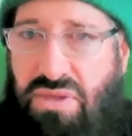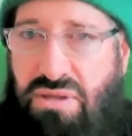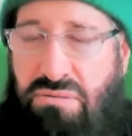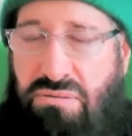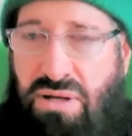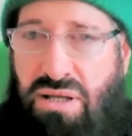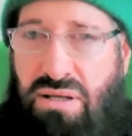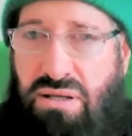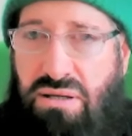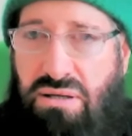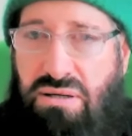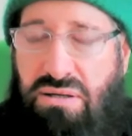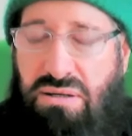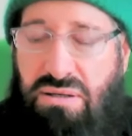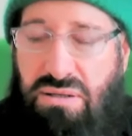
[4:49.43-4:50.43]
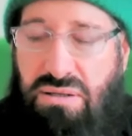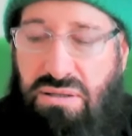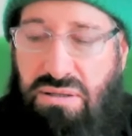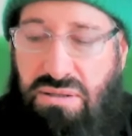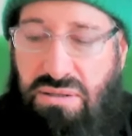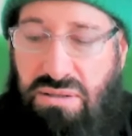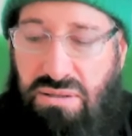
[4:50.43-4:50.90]
right?
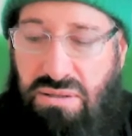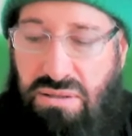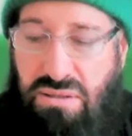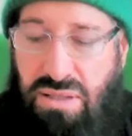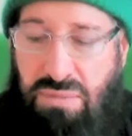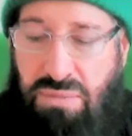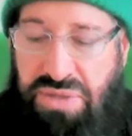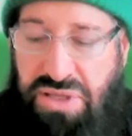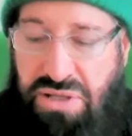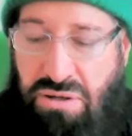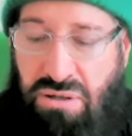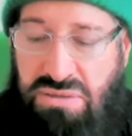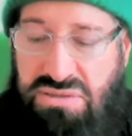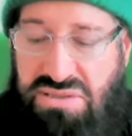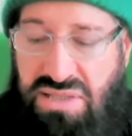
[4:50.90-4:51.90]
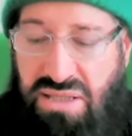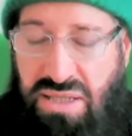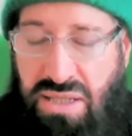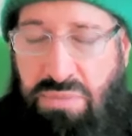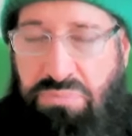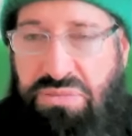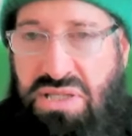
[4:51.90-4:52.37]
And because they
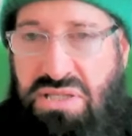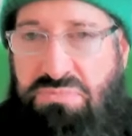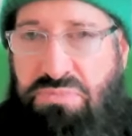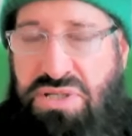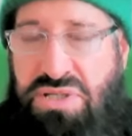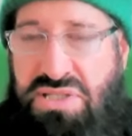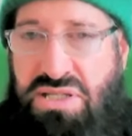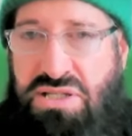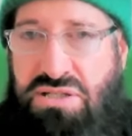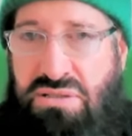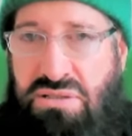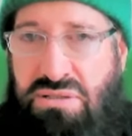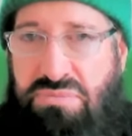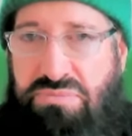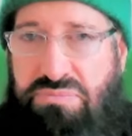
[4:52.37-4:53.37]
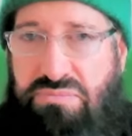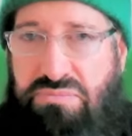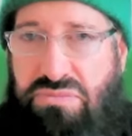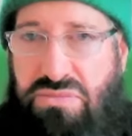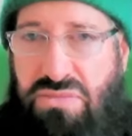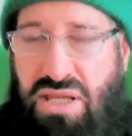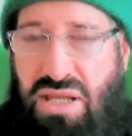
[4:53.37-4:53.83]
keep this precision,
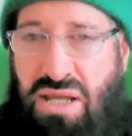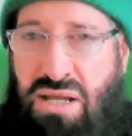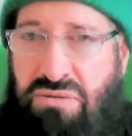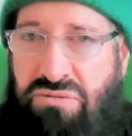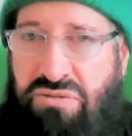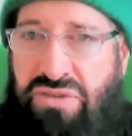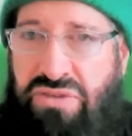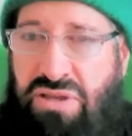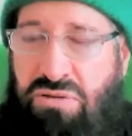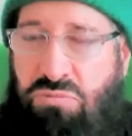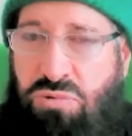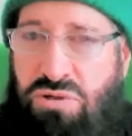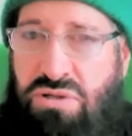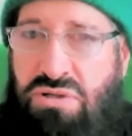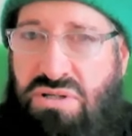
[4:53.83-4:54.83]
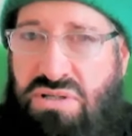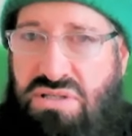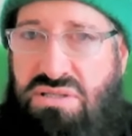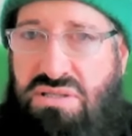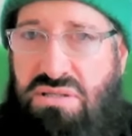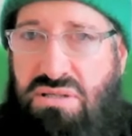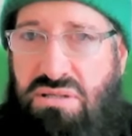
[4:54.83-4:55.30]
everything
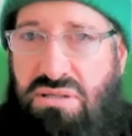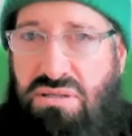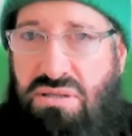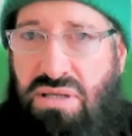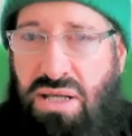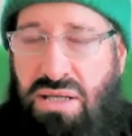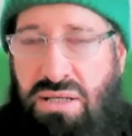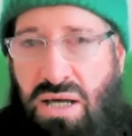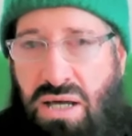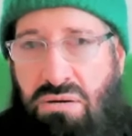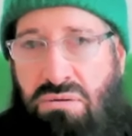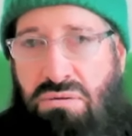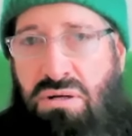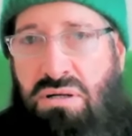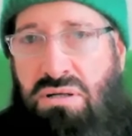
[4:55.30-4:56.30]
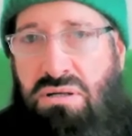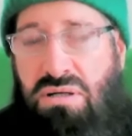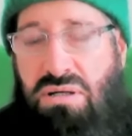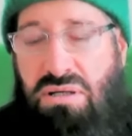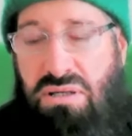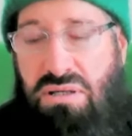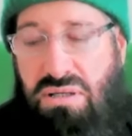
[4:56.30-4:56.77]
works in our
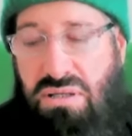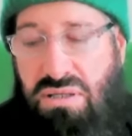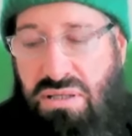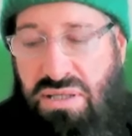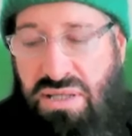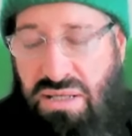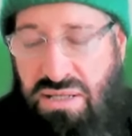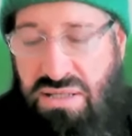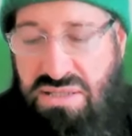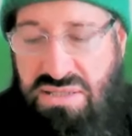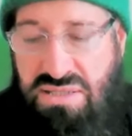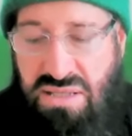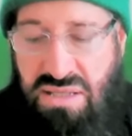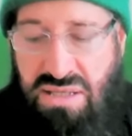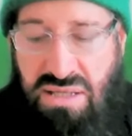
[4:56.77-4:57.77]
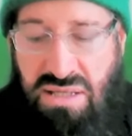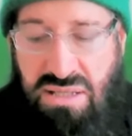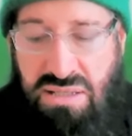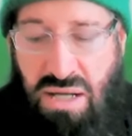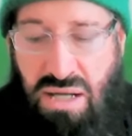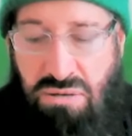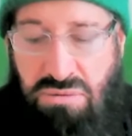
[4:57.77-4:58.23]
galaxy,
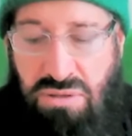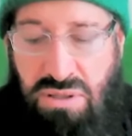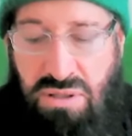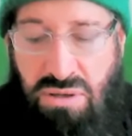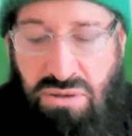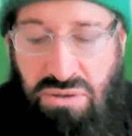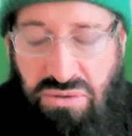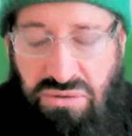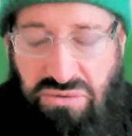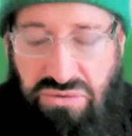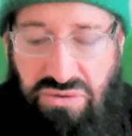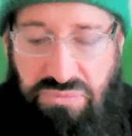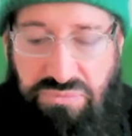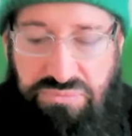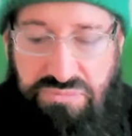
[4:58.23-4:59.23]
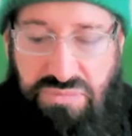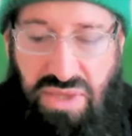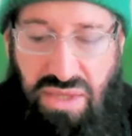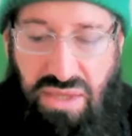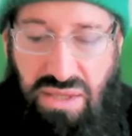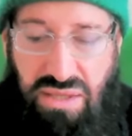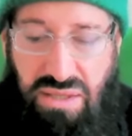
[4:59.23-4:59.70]
in our Earth.
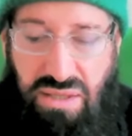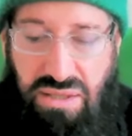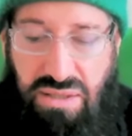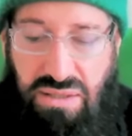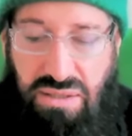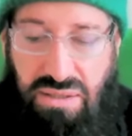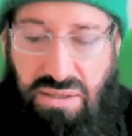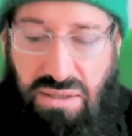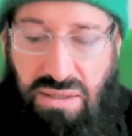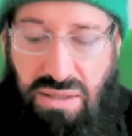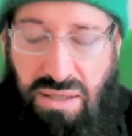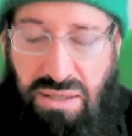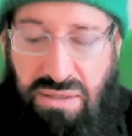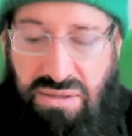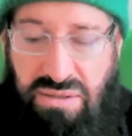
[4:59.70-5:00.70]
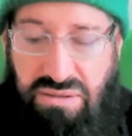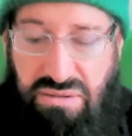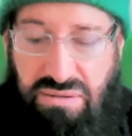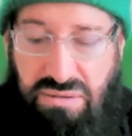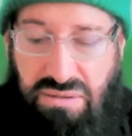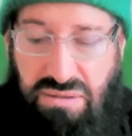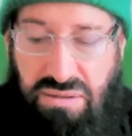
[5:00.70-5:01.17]
And
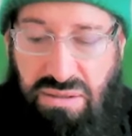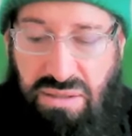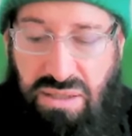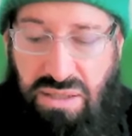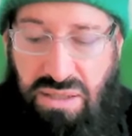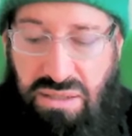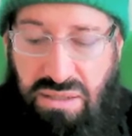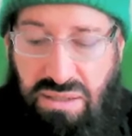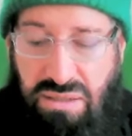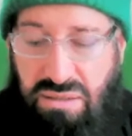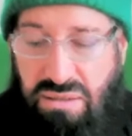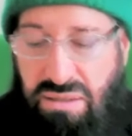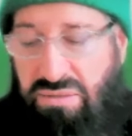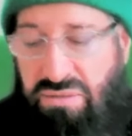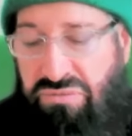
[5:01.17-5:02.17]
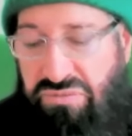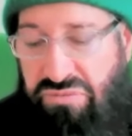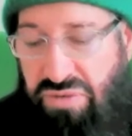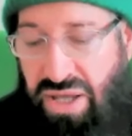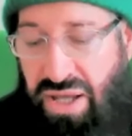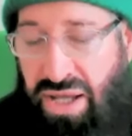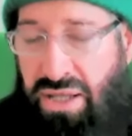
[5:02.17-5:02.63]
if
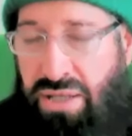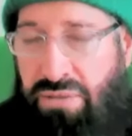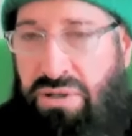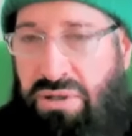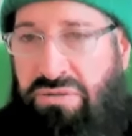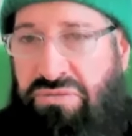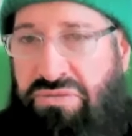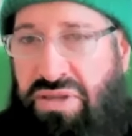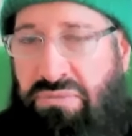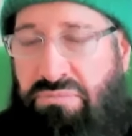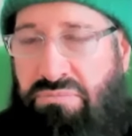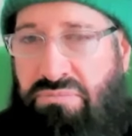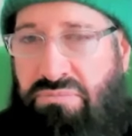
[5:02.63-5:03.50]
any one of them